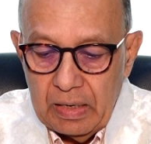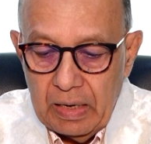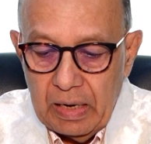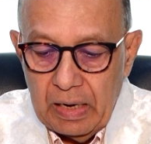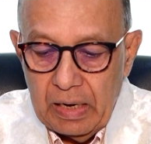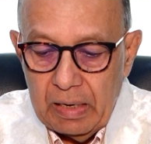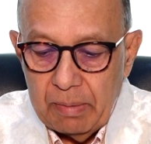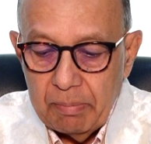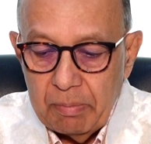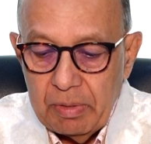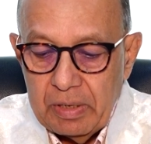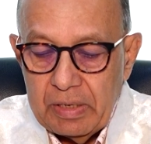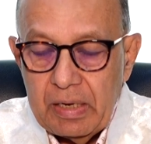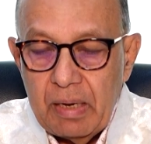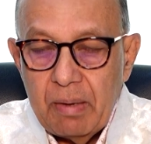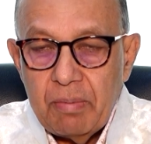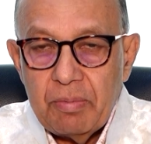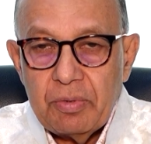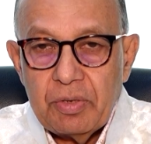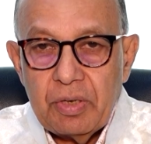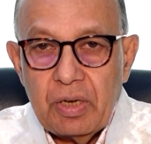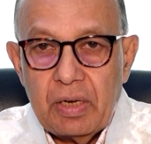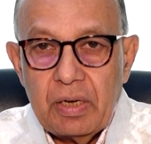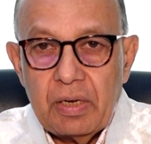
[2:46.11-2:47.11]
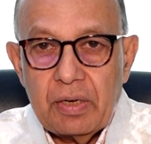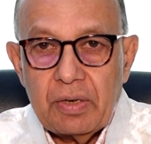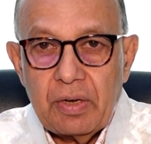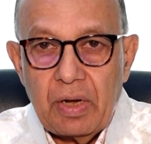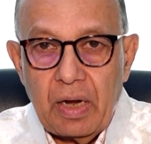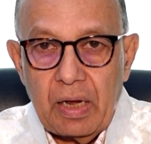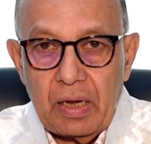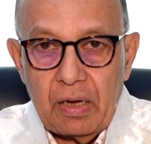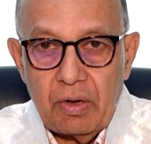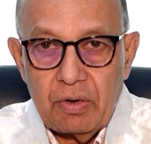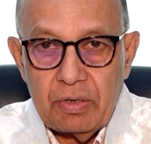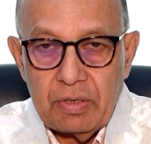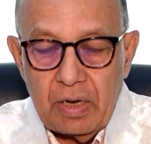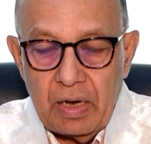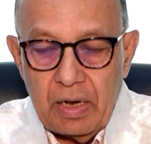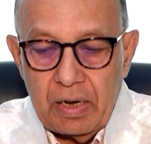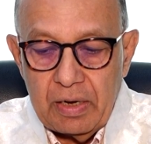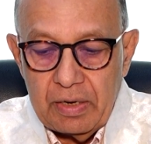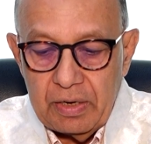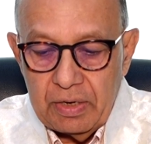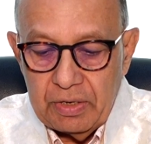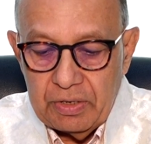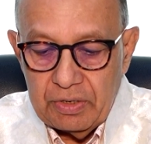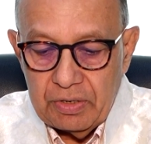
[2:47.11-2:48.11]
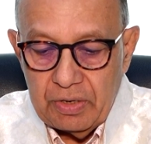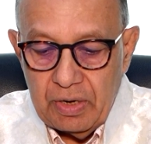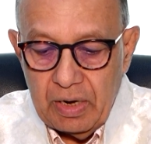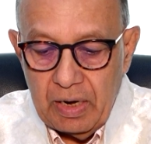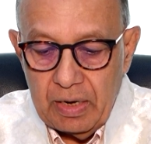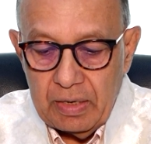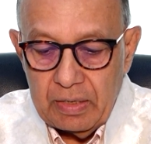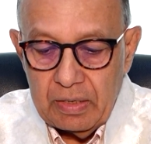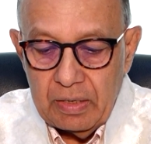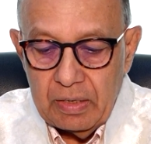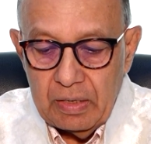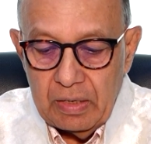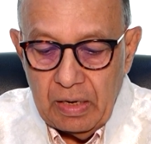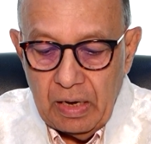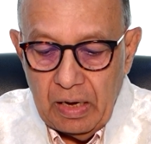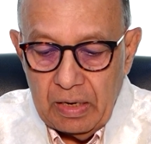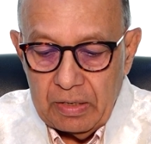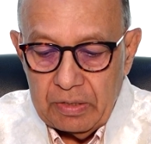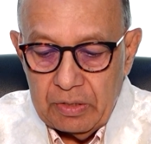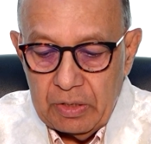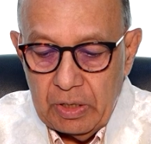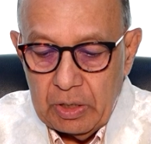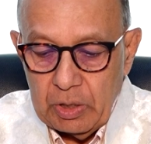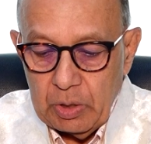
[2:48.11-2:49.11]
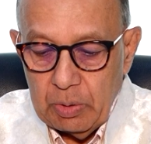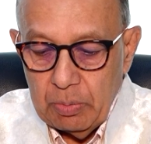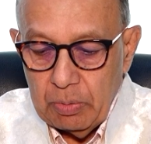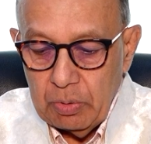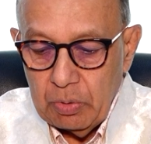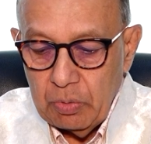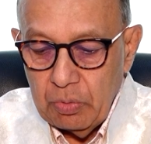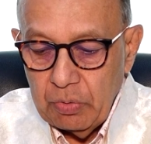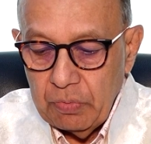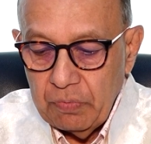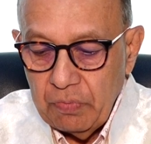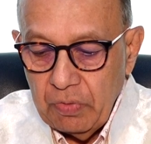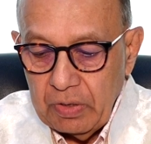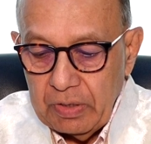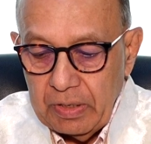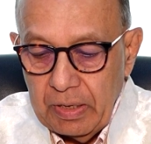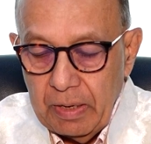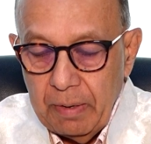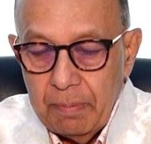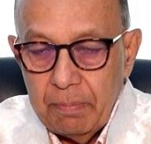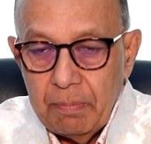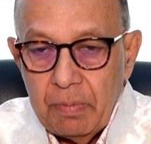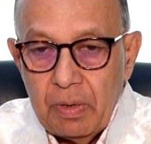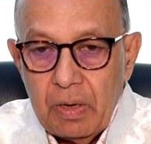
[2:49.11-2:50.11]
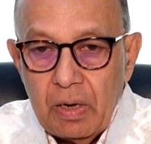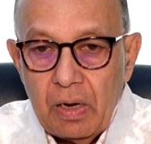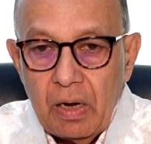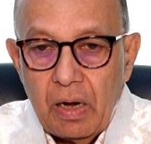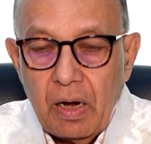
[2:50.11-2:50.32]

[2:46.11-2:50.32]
and medium chain triglyceride rich diet are said to be good for them,